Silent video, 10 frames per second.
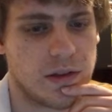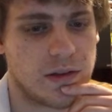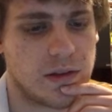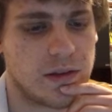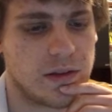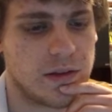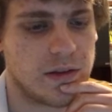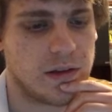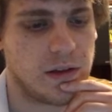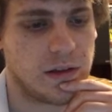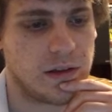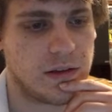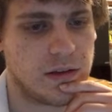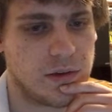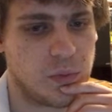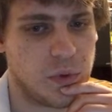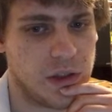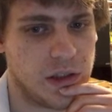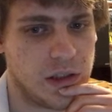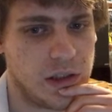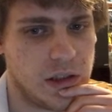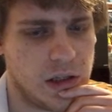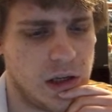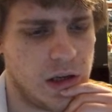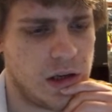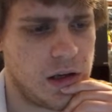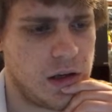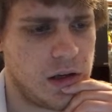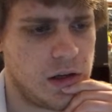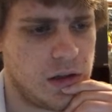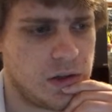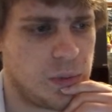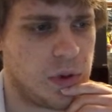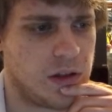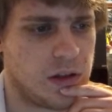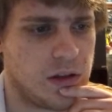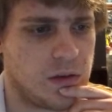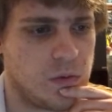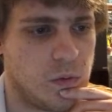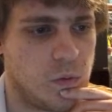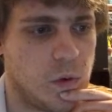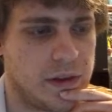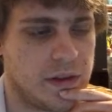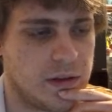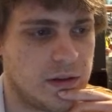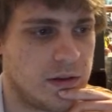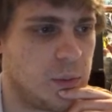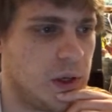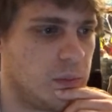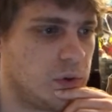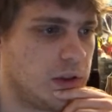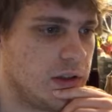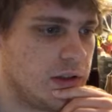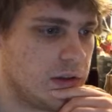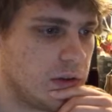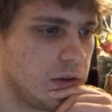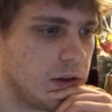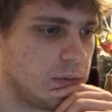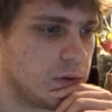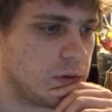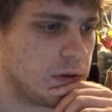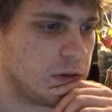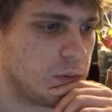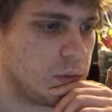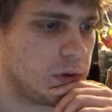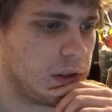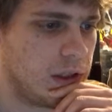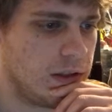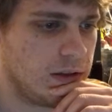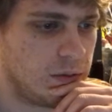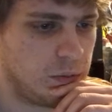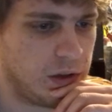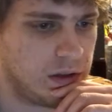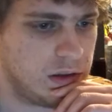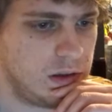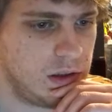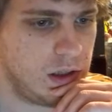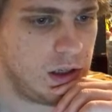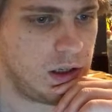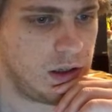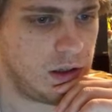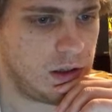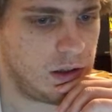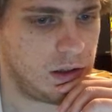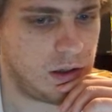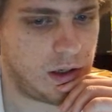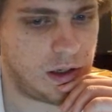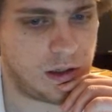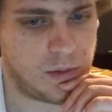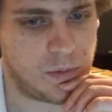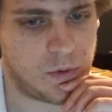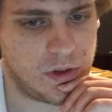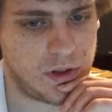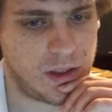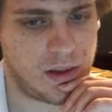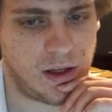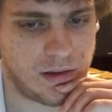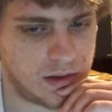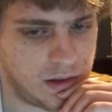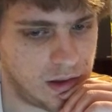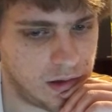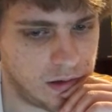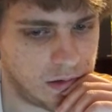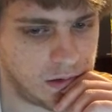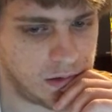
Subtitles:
size that I need it to be, depending on what the size of the paper is. So I'm going to place embedded, and I'm going to get that scan.